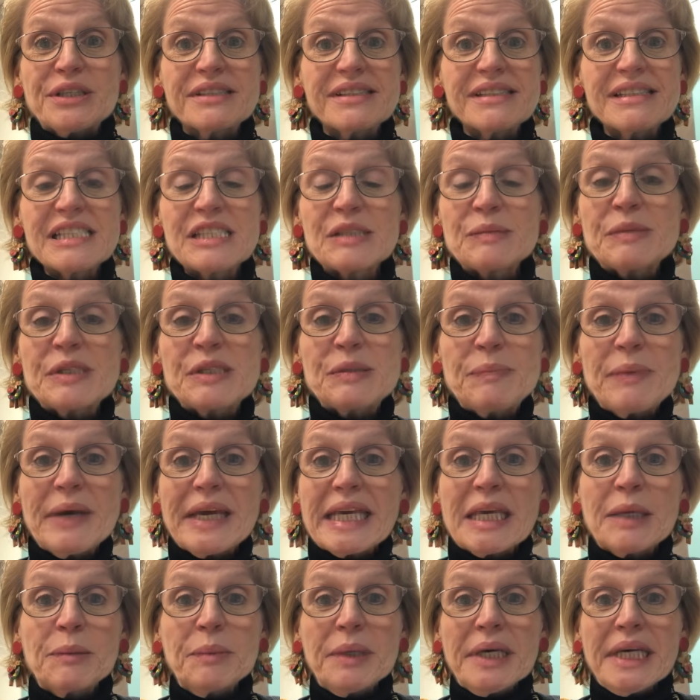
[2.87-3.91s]
This is Miss
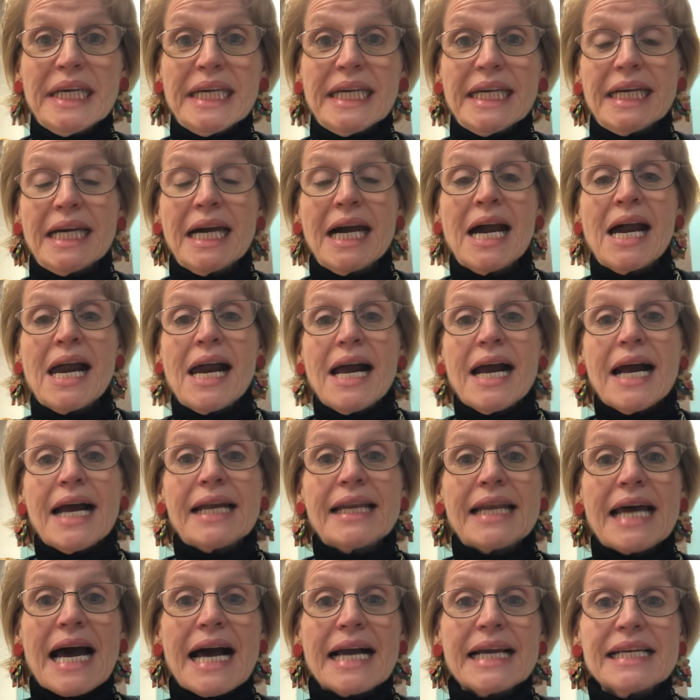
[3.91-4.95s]
Becky B, and
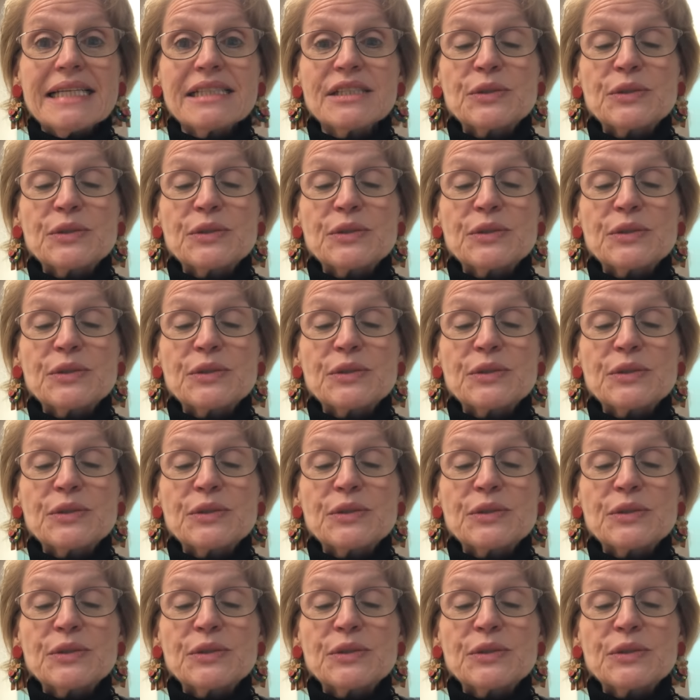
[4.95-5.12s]
I get